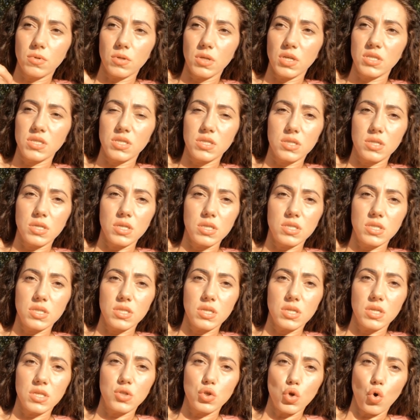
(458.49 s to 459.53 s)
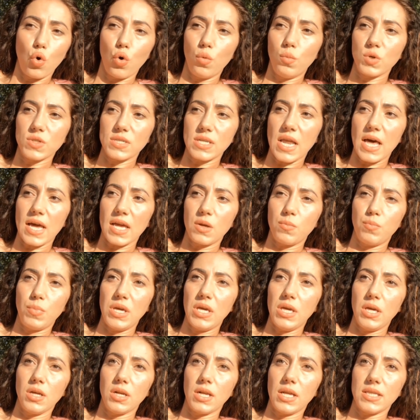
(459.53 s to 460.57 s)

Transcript: It's almost like being,